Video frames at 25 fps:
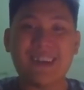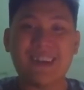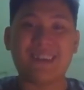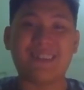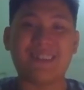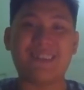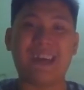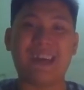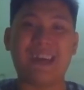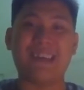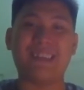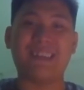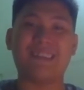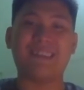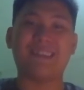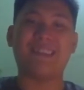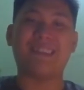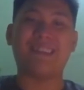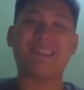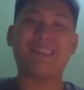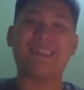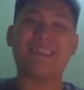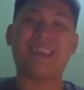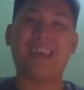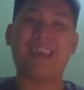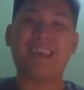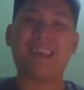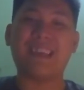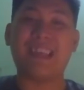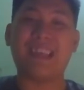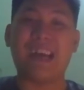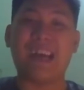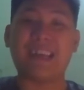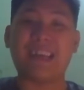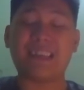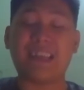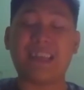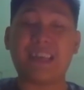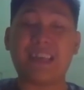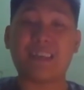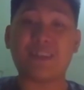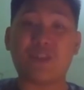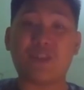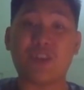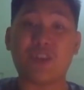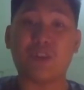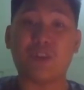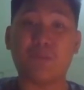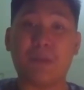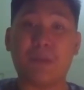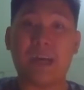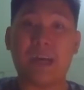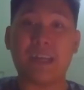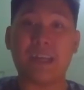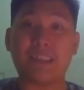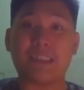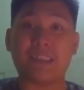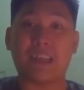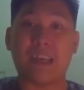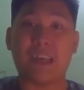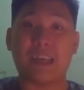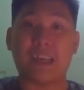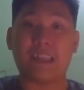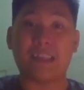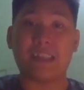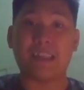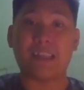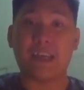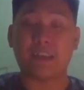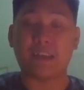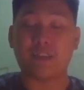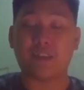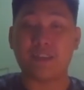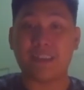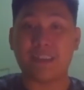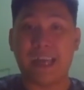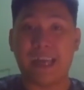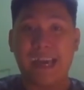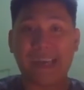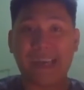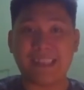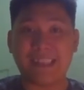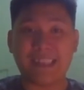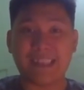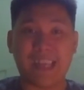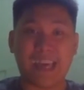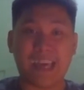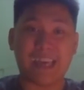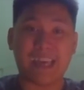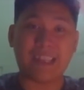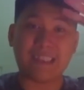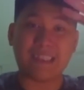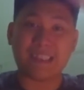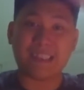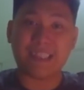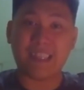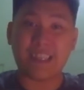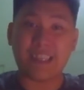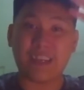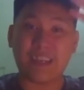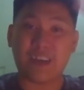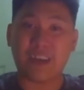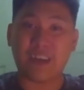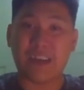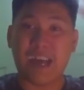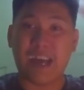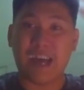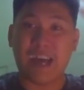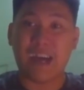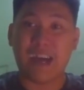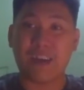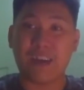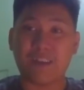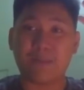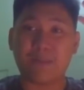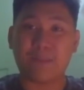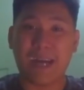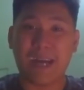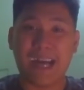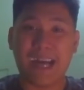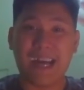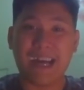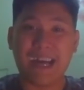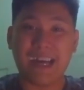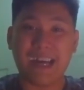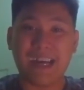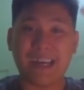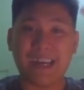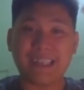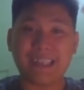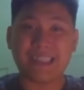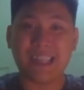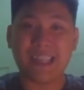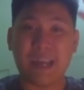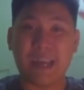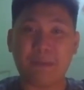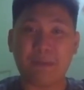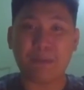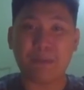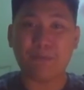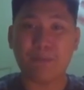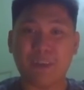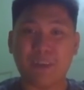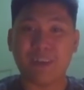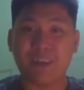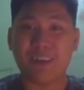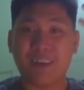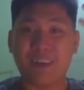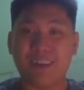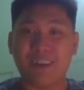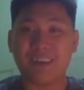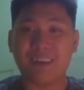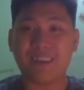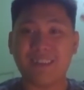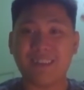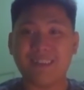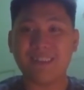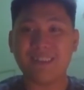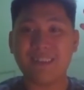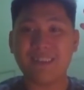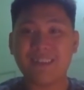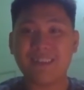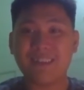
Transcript: Right. Kayla, thank you so much, and good night, and see you around. Bye! Salamat po!